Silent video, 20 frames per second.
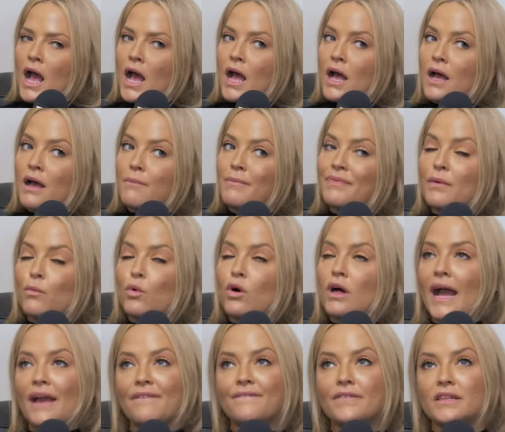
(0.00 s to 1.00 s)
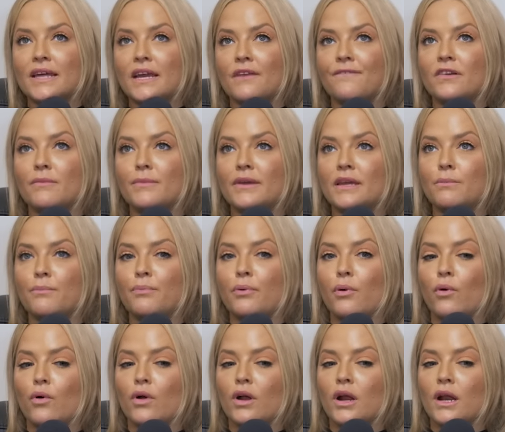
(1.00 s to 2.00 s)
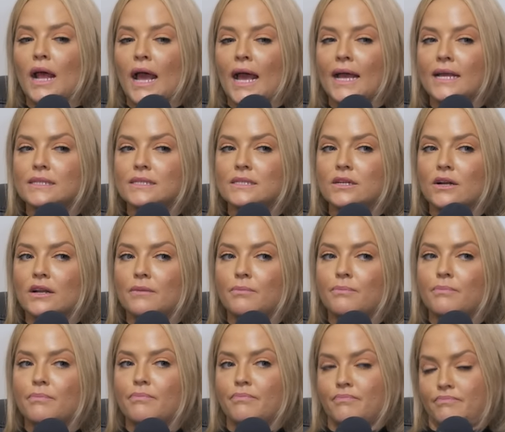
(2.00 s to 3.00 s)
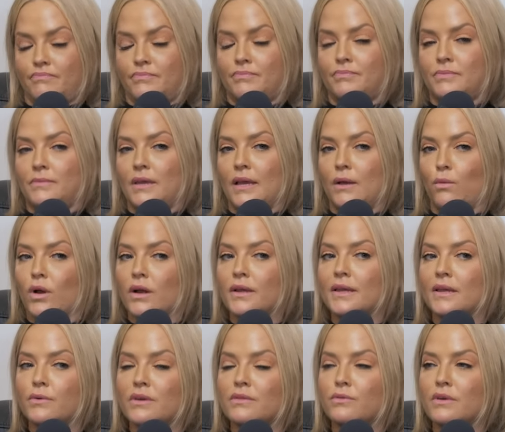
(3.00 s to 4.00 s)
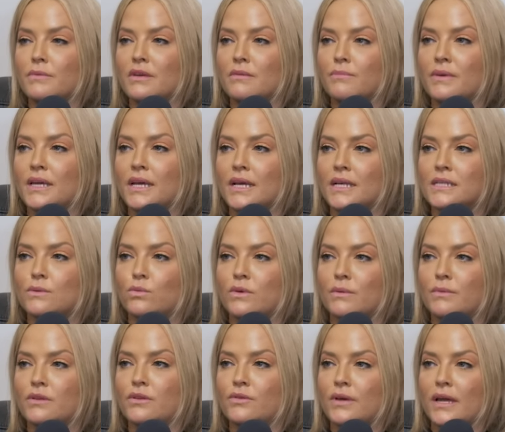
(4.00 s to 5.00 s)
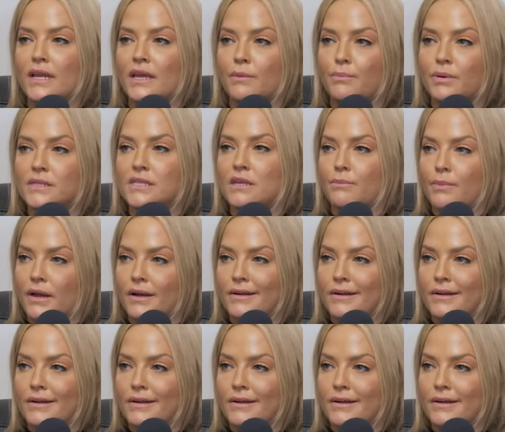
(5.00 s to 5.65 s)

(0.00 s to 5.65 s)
Well, I feel like for me in porn, I started working with women because women knew how to eat pussy